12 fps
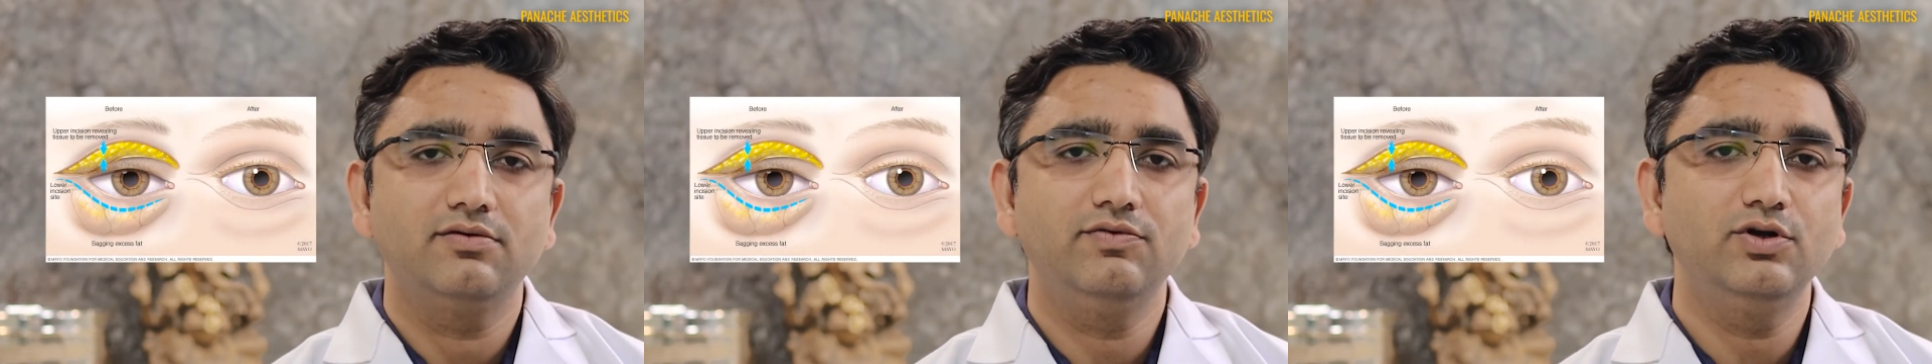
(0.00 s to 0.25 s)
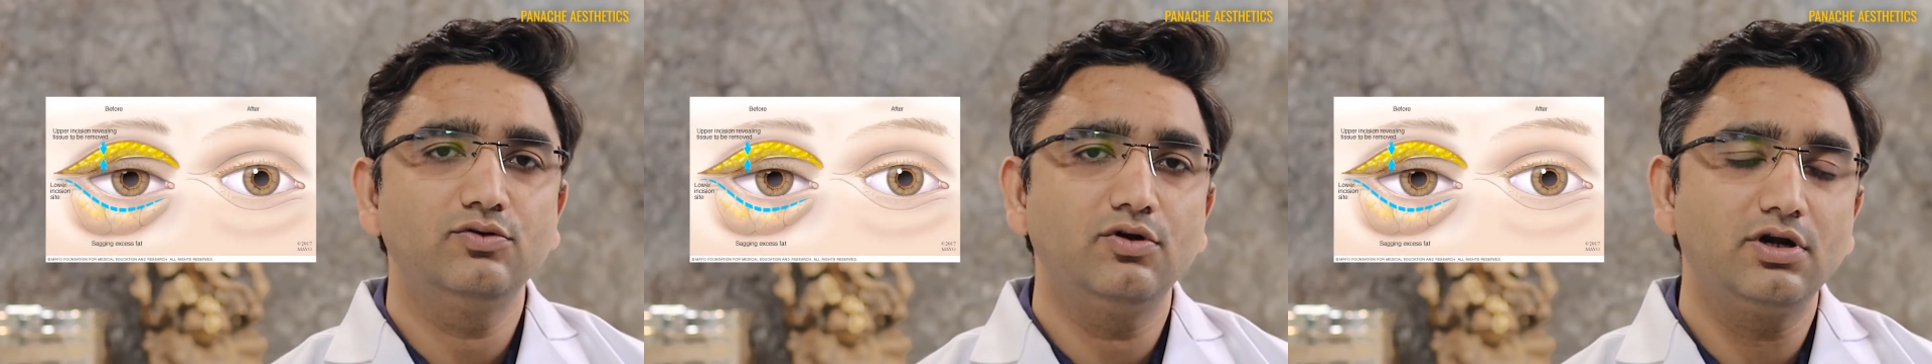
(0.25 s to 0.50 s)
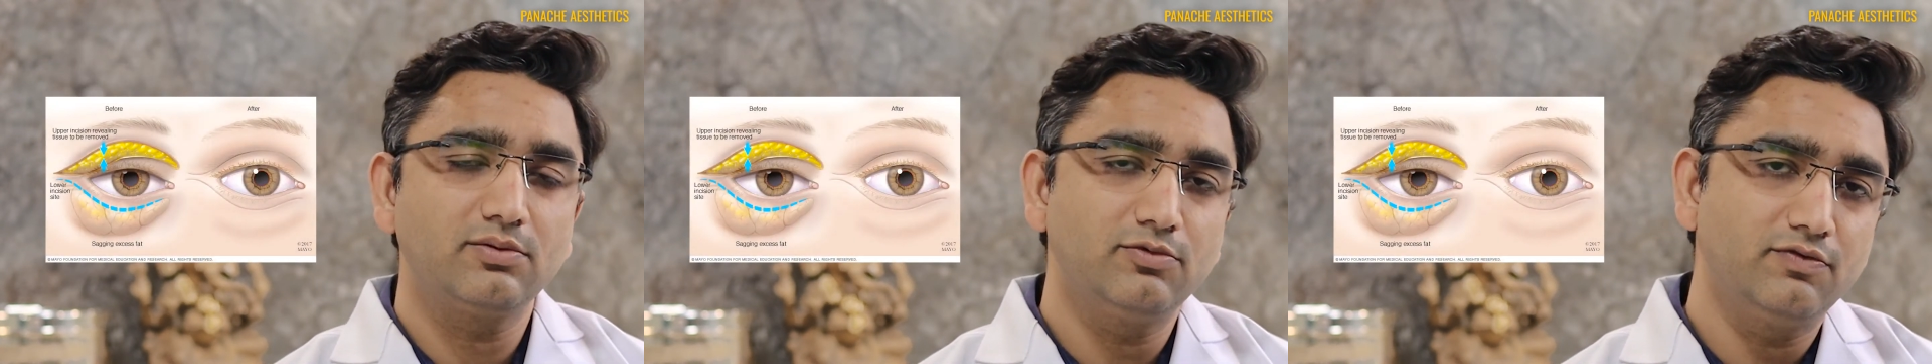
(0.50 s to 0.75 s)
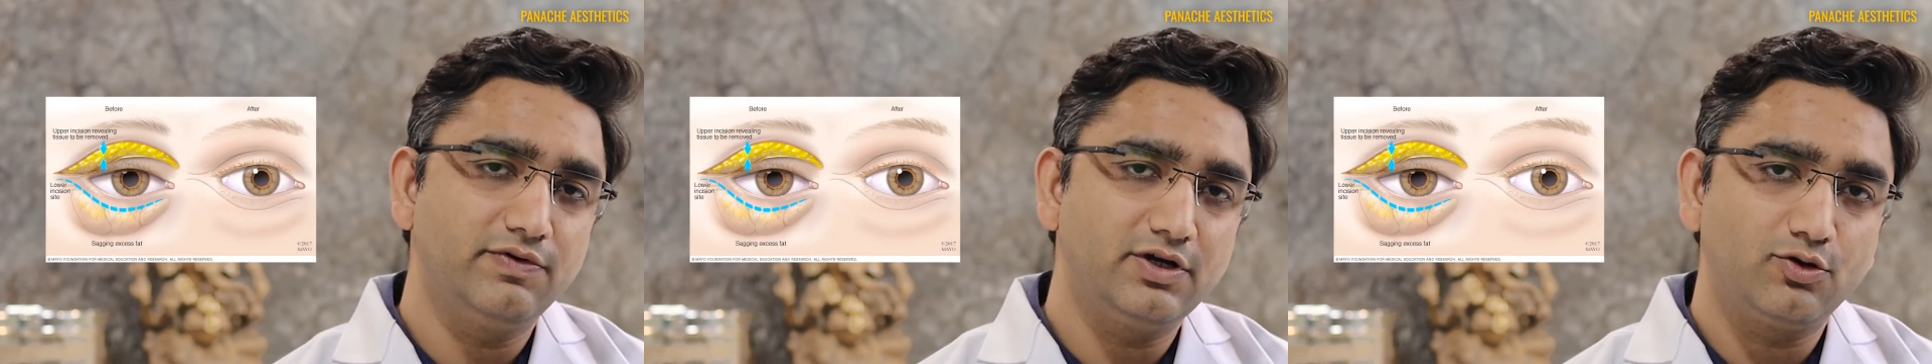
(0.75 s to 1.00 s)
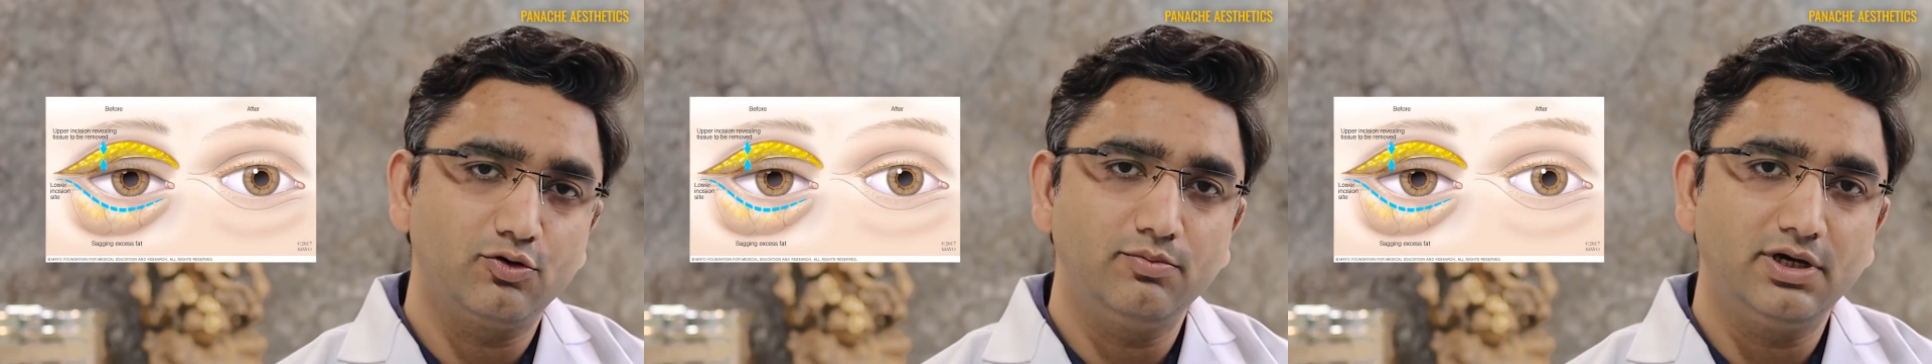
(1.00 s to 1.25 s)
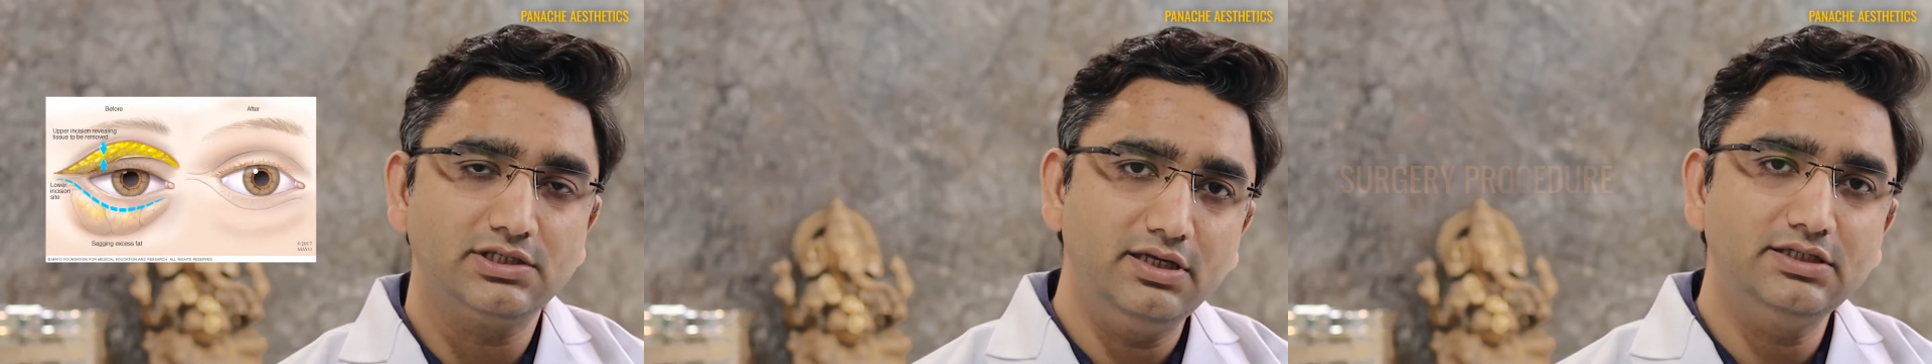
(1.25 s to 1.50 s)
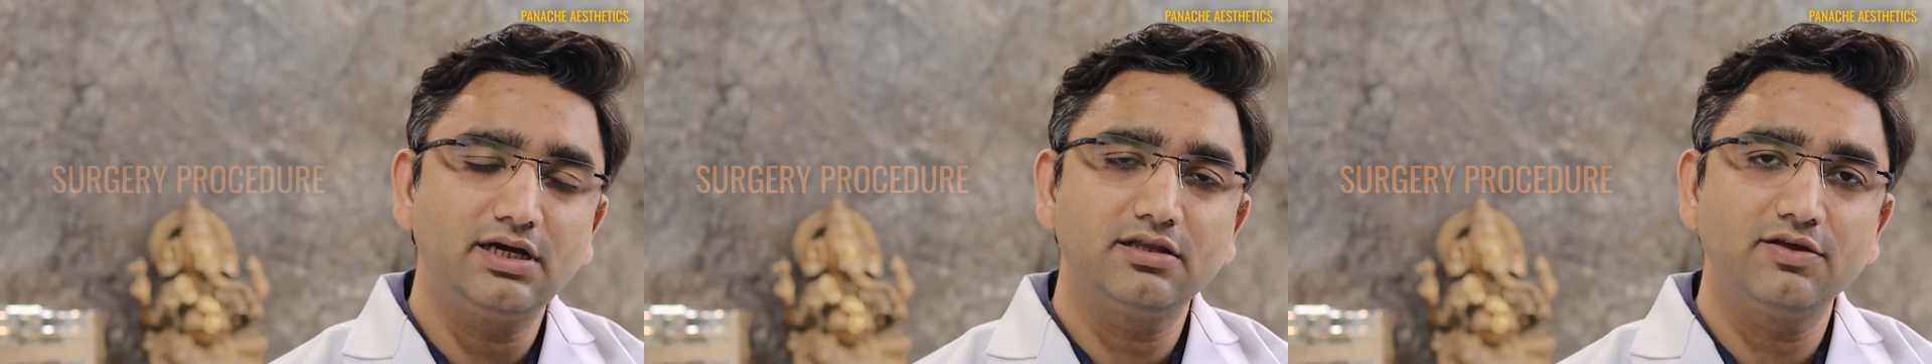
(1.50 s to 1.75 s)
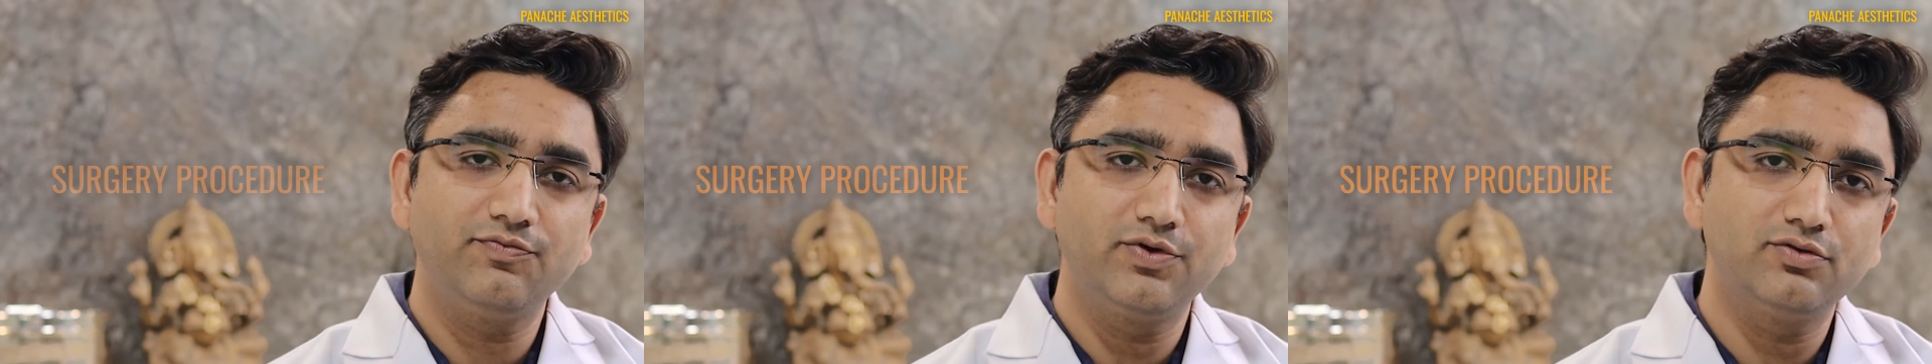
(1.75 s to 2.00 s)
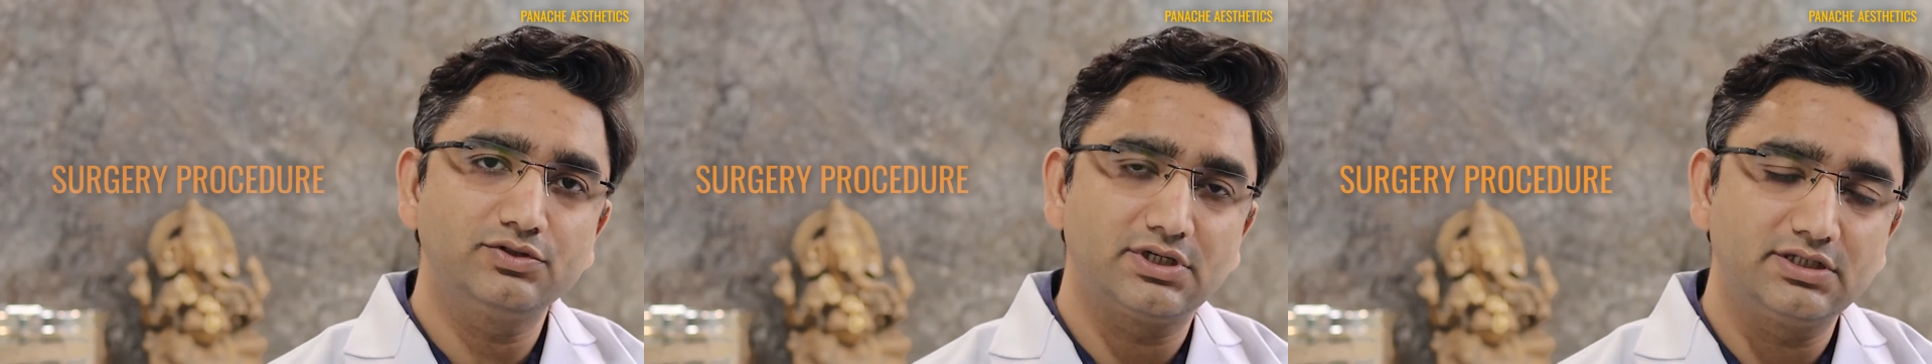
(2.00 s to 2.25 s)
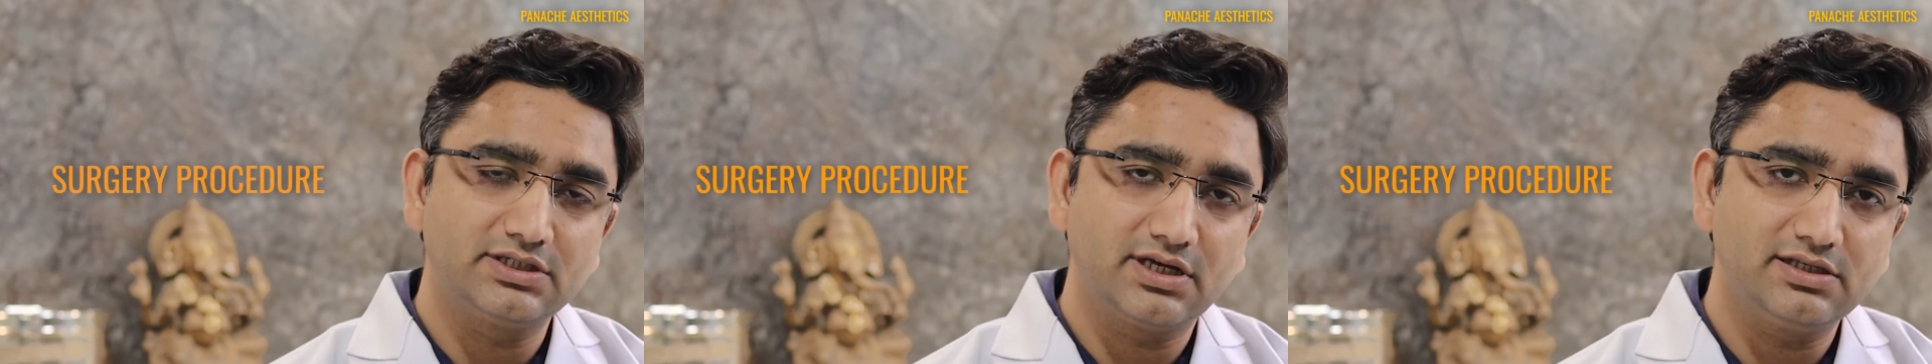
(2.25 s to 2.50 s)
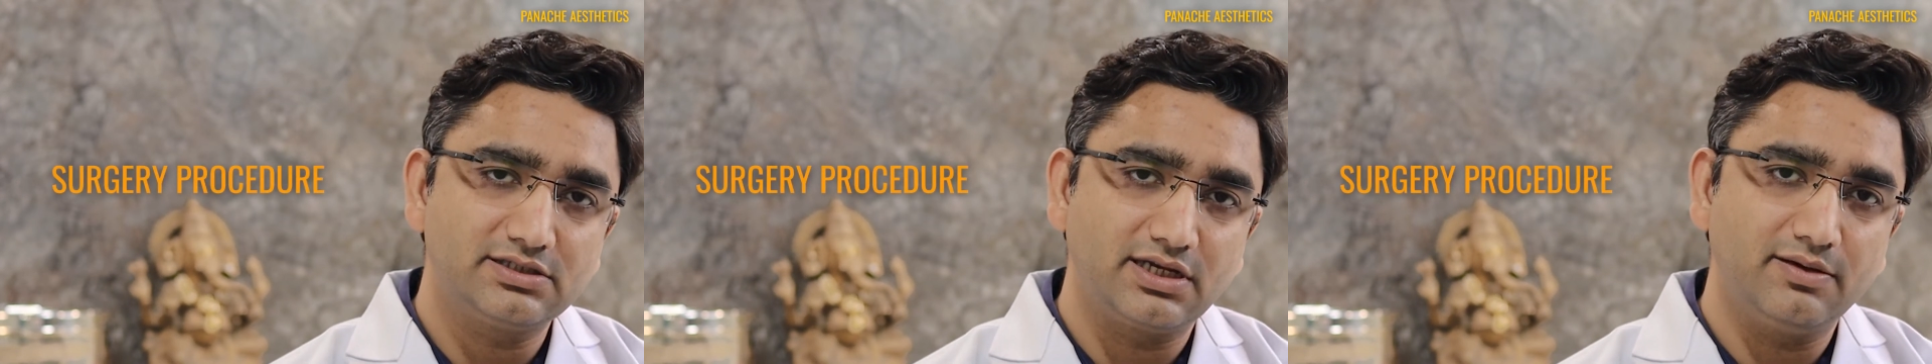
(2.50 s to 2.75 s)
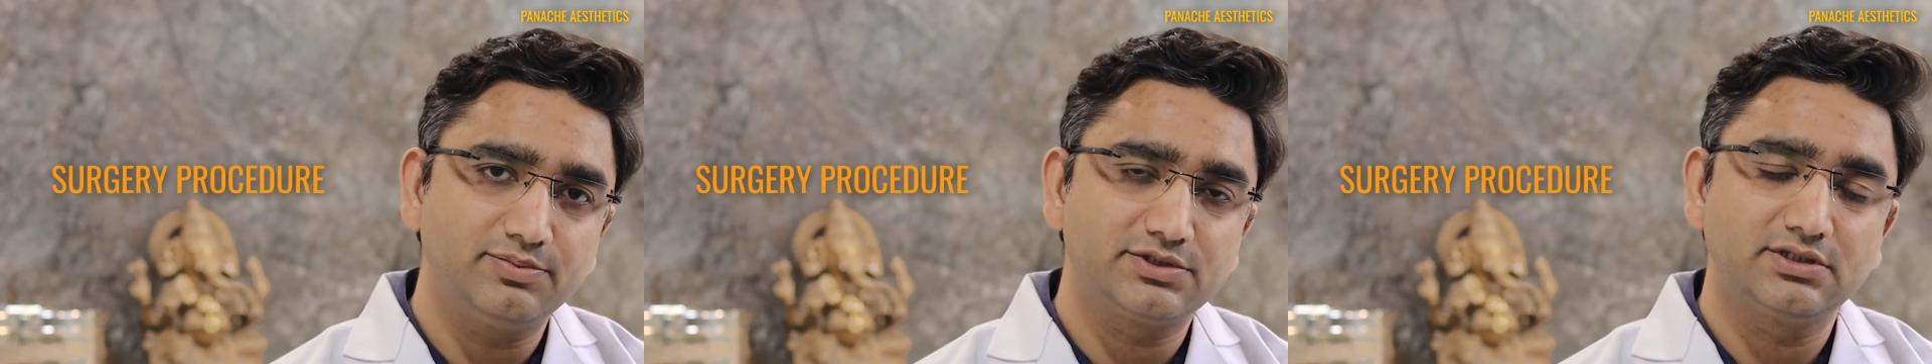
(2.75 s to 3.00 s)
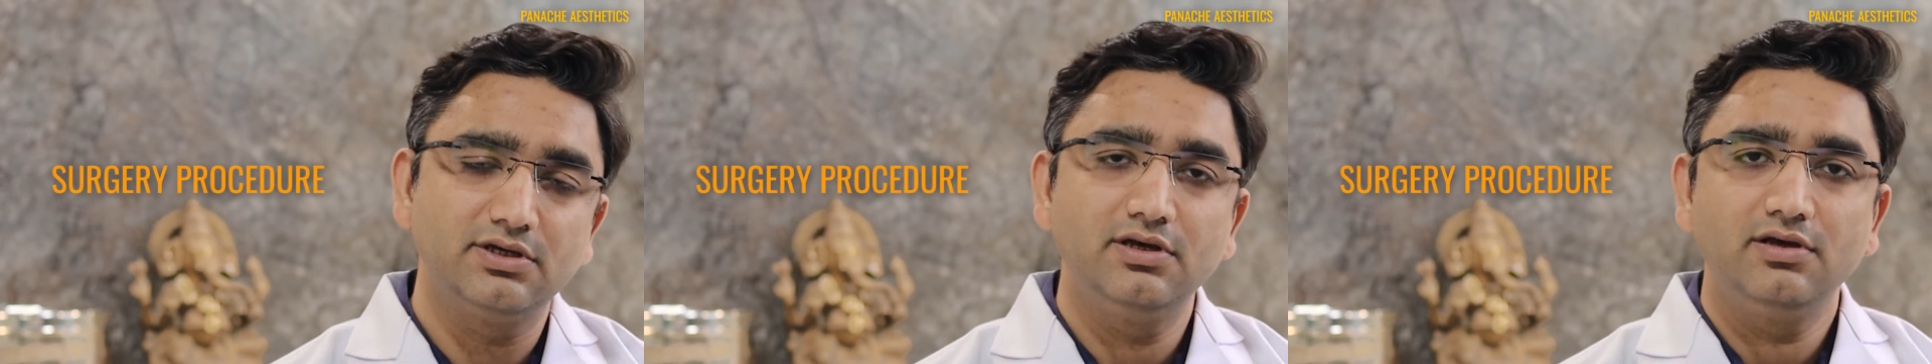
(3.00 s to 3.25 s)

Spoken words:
We do not remove it too much. These are the few surgical steps.